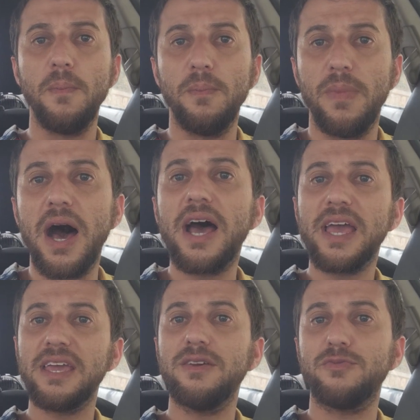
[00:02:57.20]

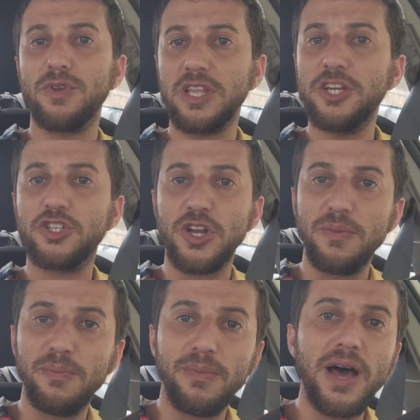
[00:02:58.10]
my
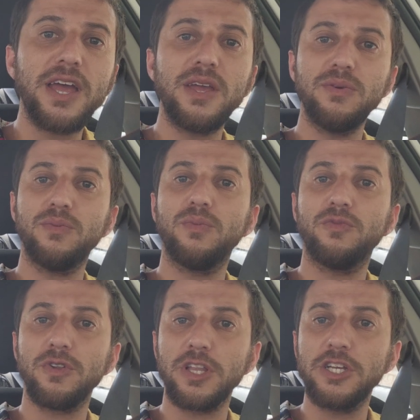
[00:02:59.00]
religion, my
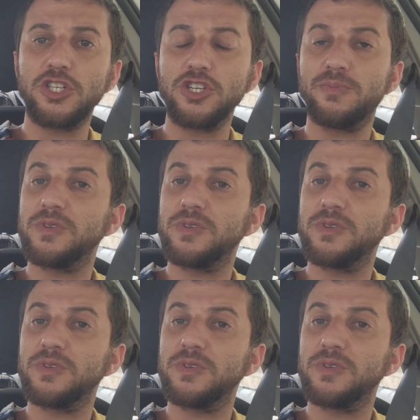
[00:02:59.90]
relationship,